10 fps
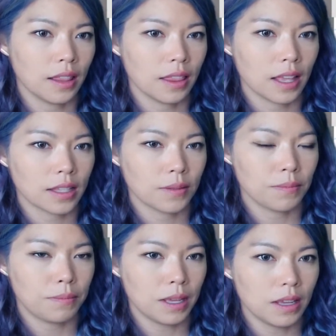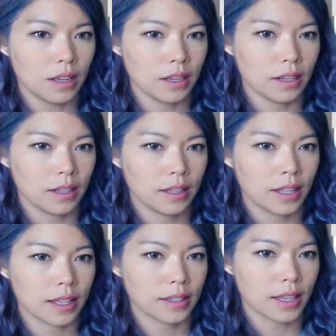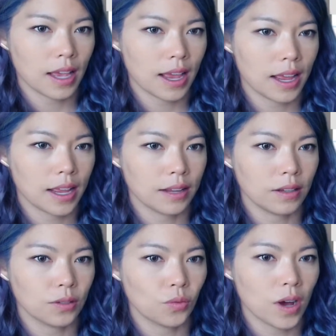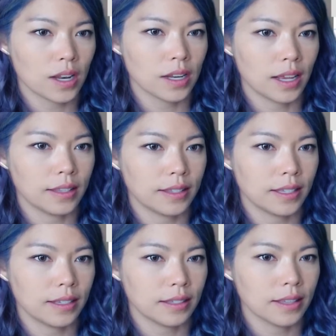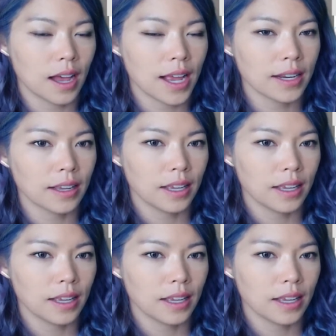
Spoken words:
that's b, That's A is 1 and C is 9.